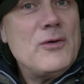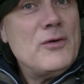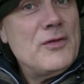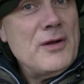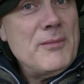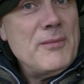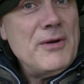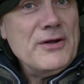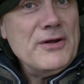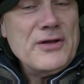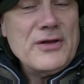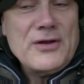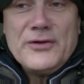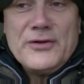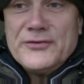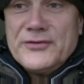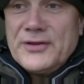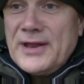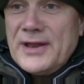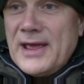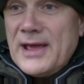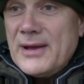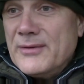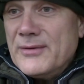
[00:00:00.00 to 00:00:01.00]
although my girls
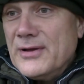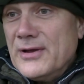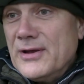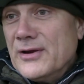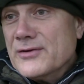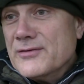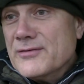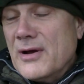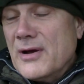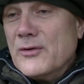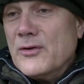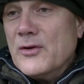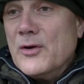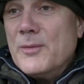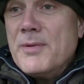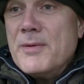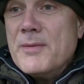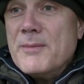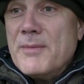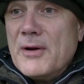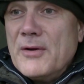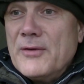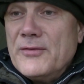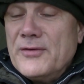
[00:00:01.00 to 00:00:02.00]
are now grown up
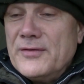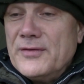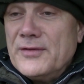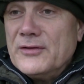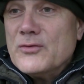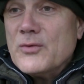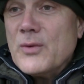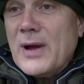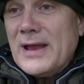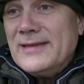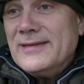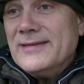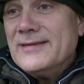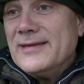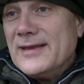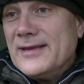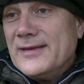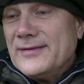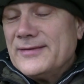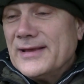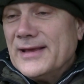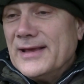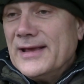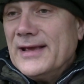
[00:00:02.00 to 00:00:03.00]
and both in their
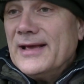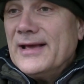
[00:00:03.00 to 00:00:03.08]
20s.